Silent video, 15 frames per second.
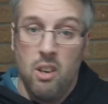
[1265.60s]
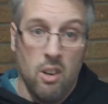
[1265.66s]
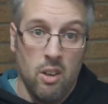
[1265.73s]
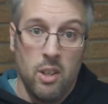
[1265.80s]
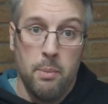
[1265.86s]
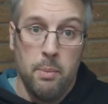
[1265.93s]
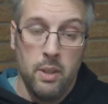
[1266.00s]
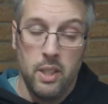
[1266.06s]

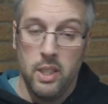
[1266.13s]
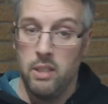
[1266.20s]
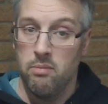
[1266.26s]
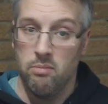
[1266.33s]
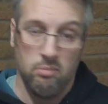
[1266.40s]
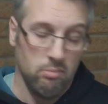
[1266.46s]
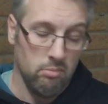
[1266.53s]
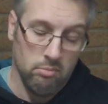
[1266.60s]
arguably,
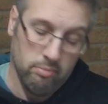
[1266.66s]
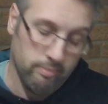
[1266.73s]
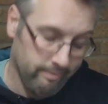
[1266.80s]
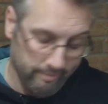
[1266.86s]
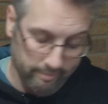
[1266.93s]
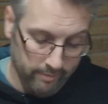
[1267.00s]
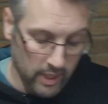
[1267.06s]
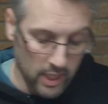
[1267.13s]

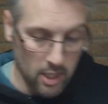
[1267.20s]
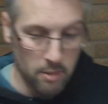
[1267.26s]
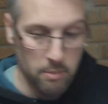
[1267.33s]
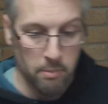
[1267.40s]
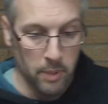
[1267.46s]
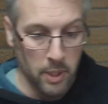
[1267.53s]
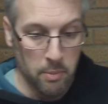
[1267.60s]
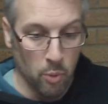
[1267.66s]

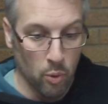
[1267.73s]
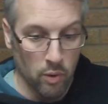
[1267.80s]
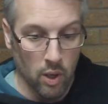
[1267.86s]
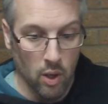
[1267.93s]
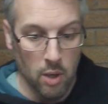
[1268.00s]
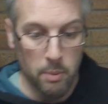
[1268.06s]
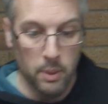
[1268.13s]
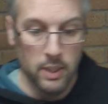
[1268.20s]
mean more
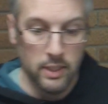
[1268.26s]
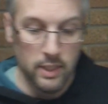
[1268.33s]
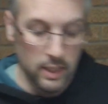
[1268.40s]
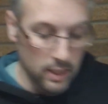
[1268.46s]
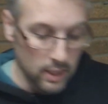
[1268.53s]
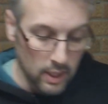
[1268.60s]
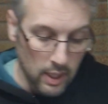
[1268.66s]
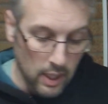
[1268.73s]

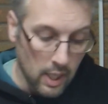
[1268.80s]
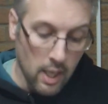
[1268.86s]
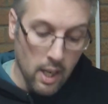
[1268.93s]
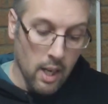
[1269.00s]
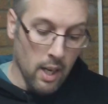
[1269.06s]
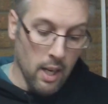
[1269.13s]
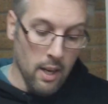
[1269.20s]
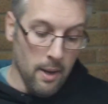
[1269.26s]
reliability.
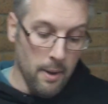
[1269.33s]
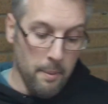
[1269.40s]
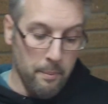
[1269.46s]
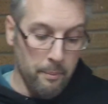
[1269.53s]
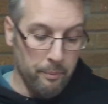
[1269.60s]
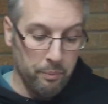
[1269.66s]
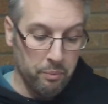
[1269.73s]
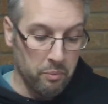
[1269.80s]

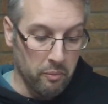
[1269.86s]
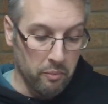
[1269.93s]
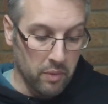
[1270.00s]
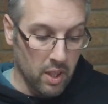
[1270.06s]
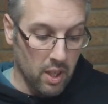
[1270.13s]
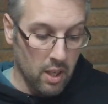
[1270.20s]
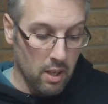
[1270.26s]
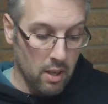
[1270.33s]
Again,
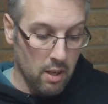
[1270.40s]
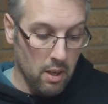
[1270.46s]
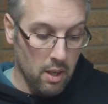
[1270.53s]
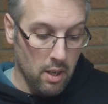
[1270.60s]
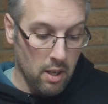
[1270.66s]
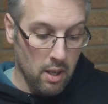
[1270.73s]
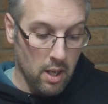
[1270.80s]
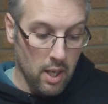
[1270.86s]

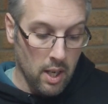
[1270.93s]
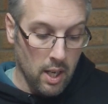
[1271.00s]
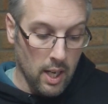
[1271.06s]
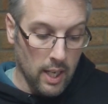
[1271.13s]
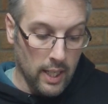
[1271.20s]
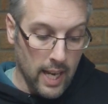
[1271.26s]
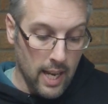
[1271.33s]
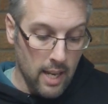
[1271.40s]

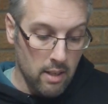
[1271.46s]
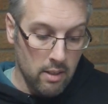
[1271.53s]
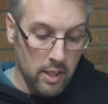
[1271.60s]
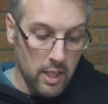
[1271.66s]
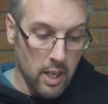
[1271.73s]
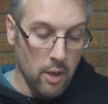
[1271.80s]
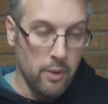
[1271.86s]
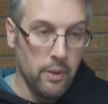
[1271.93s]

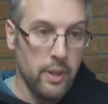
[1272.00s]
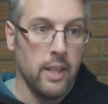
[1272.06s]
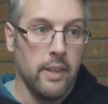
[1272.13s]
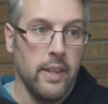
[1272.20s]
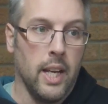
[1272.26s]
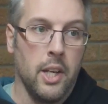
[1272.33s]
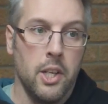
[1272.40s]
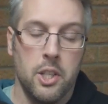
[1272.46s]

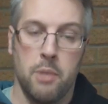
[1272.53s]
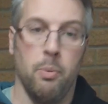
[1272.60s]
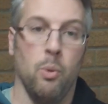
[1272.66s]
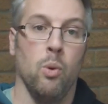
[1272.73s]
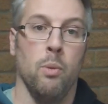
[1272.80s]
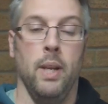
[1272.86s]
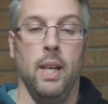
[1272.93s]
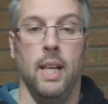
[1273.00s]
they're going to
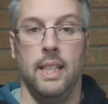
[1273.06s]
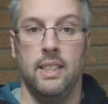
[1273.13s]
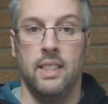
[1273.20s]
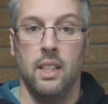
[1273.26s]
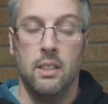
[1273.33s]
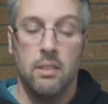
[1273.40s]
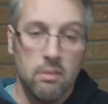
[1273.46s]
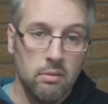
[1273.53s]
spool a bit
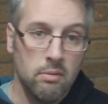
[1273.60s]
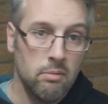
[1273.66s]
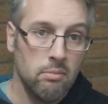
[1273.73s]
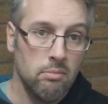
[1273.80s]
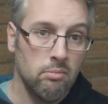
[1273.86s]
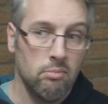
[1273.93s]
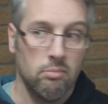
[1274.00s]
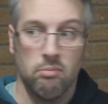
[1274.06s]
later,
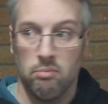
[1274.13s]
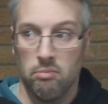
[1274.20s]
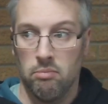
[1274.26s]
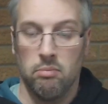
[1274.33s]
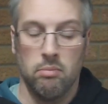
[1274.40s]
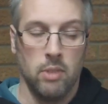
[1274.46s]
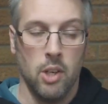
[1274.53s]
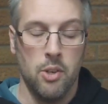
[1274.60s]

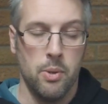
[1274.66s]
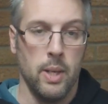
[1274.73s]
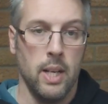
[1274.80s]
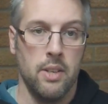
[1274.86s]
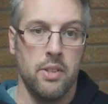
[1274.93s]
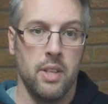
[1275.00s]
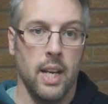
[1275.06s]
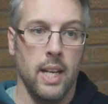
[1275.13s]
goes
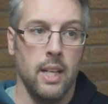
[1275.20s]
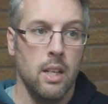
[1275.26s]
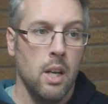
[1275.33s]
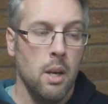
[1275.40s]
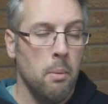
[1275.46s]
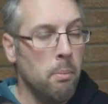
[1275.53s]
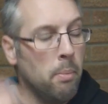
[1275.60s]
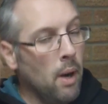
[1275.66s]
without saying,
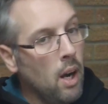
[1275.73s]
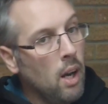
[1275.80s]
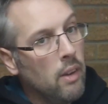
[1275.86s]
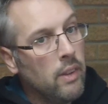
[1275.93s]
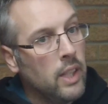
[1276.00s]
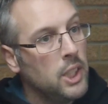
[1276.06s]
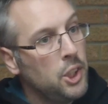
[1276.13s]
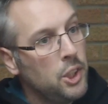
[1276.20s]
but
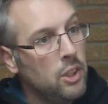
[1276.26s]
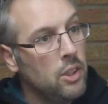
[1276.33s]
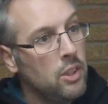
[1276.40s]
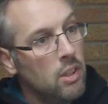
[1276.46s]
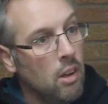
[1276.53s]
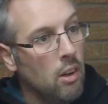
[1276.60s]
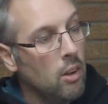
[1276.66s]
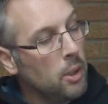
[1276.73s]
they
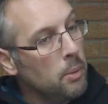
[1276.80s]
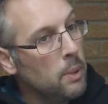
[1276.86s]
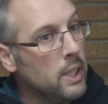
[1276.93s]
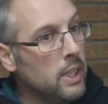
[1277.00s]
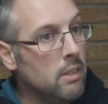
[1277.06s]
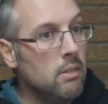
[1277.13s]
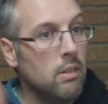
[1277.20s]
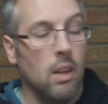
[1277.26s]
should
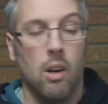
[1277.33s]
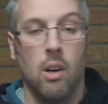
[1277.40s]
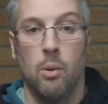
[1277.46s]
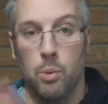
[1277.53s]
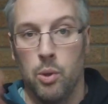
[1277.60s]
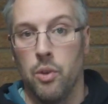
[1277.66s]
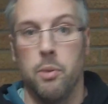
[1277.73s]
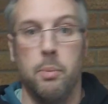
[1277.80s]
arguably
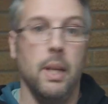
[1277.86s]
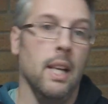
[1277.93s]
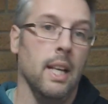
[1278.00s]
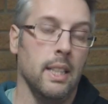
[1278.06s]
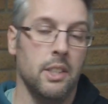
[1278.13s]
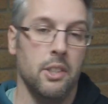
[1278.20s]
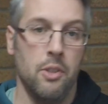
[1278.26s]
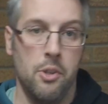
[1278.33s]
hold on a bit
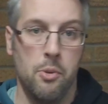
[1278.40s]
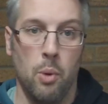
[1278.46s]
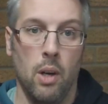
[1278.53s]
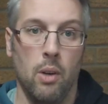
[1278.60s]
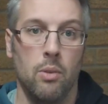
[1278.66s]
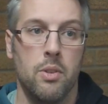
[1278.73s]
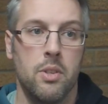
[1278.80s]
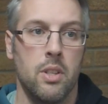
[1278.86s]
later as
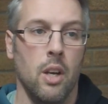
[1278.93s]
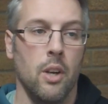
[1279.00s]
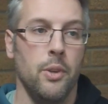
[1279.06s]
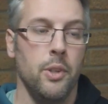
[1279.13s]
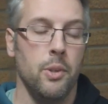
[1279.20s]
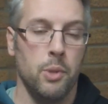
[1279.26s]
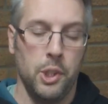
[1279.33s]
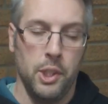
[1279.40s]
well. So
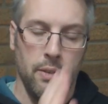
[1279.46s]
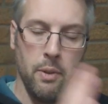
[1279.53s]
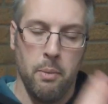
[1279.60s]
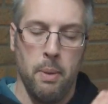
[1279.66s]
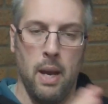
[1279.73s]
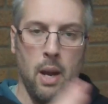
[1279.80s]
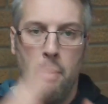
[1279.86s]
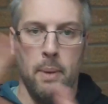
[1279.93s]
you'll shift the
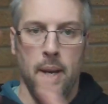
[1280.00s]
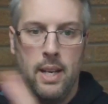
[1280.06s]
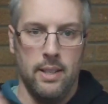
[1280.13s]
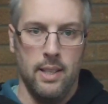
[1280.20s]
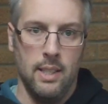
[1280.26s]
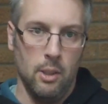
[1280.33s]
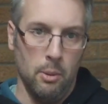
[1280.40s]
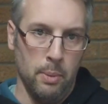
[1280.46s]
power band a
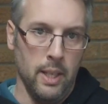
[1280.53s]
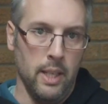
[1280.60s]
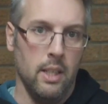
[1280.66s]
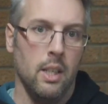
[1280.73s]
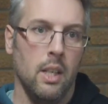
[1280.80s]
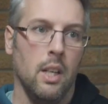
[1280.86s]
little bit